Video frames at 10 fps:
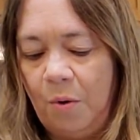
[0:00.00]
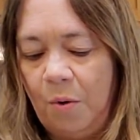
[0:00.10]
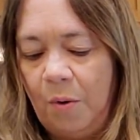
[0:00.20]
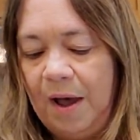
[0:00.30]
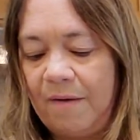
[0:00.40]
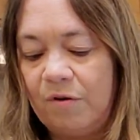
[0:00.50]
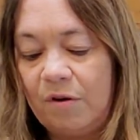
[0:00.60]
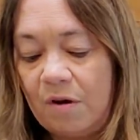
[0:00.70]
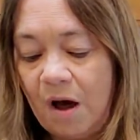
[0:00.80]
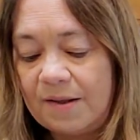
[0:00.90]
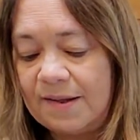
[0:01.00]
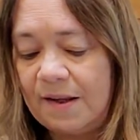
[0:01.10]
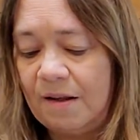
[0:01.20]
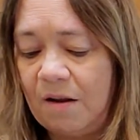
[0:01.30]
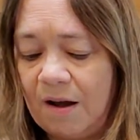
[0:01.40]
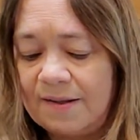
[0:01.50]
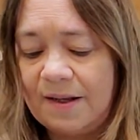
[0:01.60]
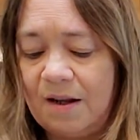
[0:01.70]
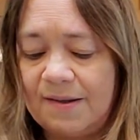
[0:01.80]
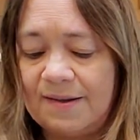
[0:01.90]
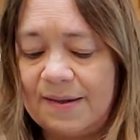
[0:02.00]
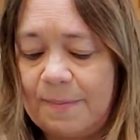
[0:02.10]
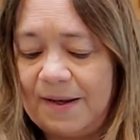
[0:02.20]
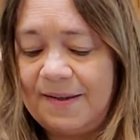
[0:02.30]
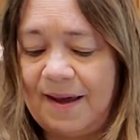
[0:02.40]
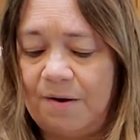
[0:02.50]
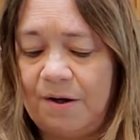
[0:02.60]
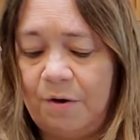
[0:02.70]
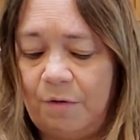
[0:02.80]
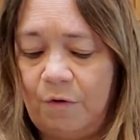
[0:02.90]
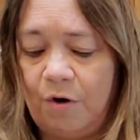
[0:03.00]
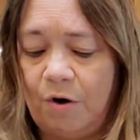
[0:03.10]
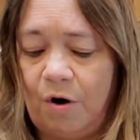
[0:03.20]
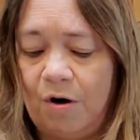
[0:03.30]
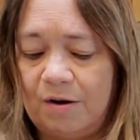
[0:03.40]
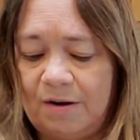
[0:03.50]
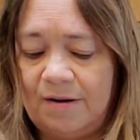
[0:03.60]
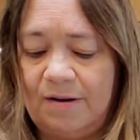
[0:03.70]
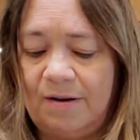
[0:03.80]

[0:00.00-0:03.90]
We have lots and lots and lots of space out here for a garden.